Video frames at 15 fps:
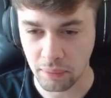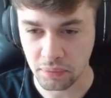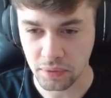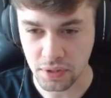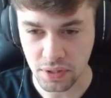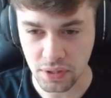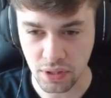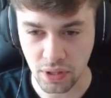
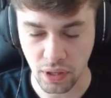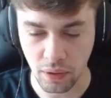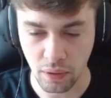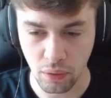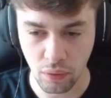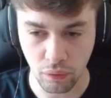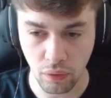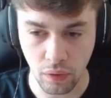This is the
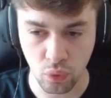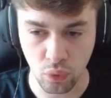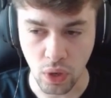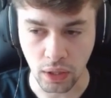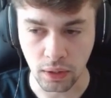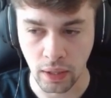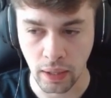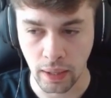fourth
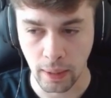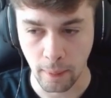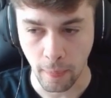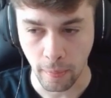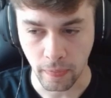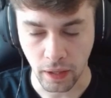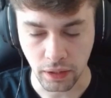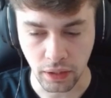one.
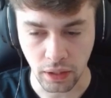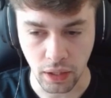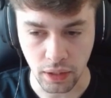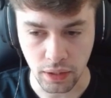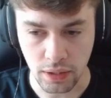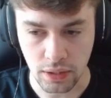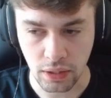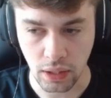The idea
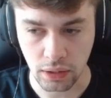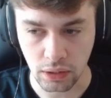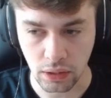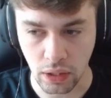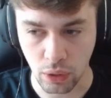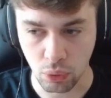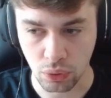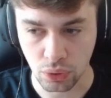is that
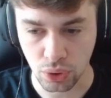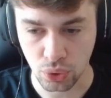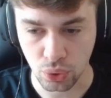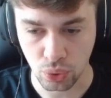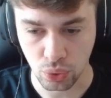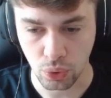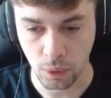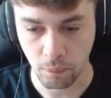I wanted
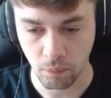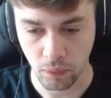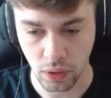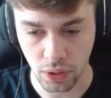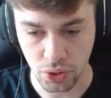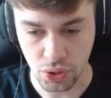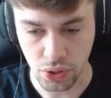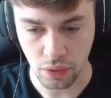to
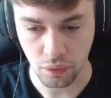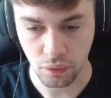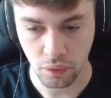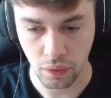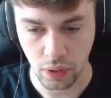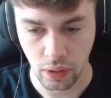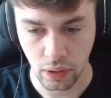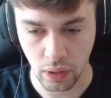achieve
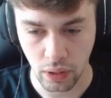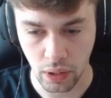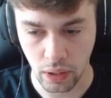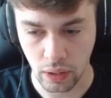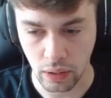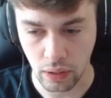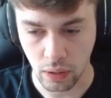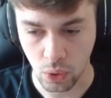
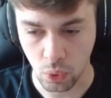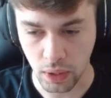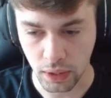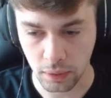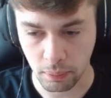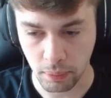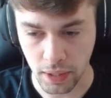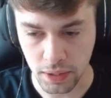a
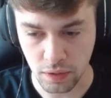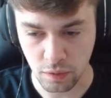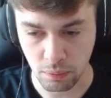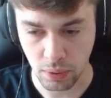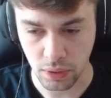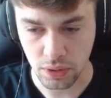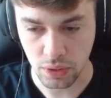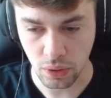quite passive
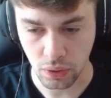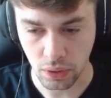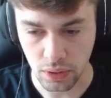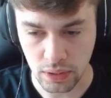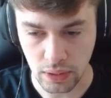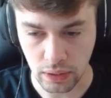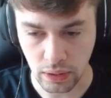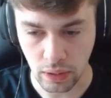but solid
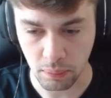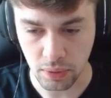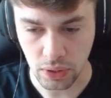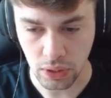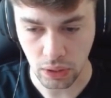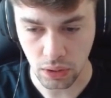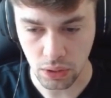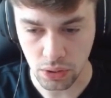setup
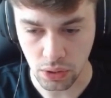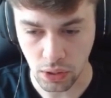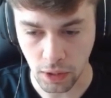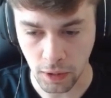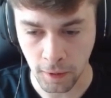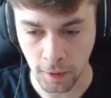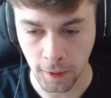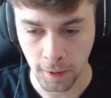
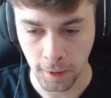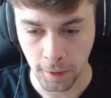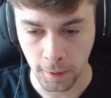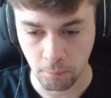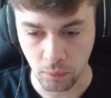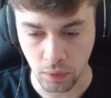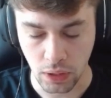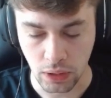strategically,
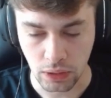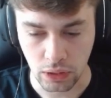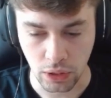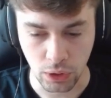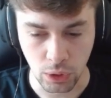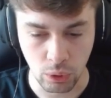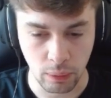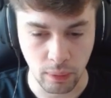and that
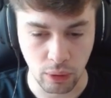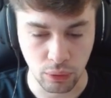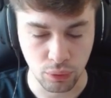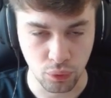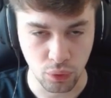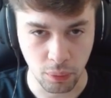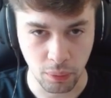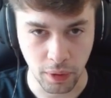I know about
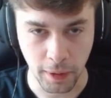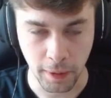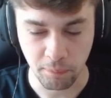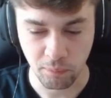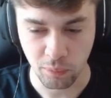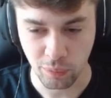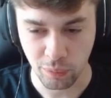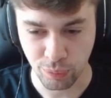from a
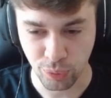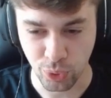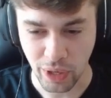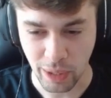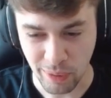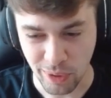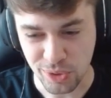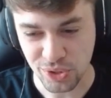book
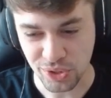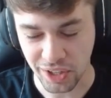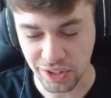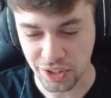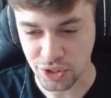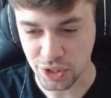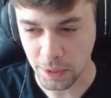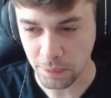about
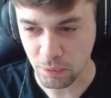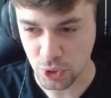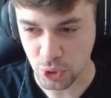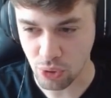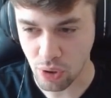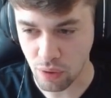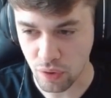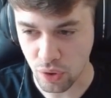strategy,
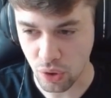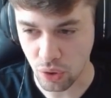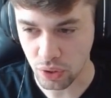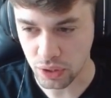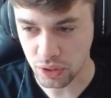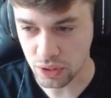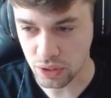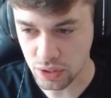so overall
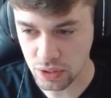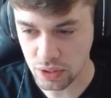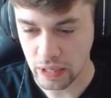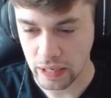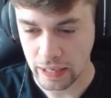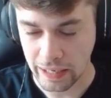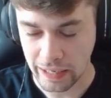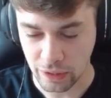it is
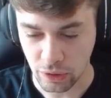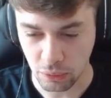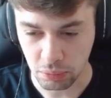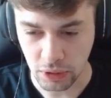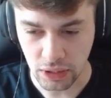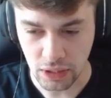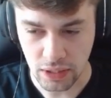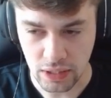
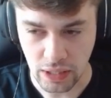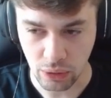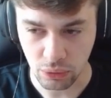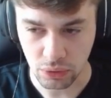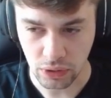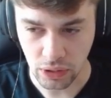completely sound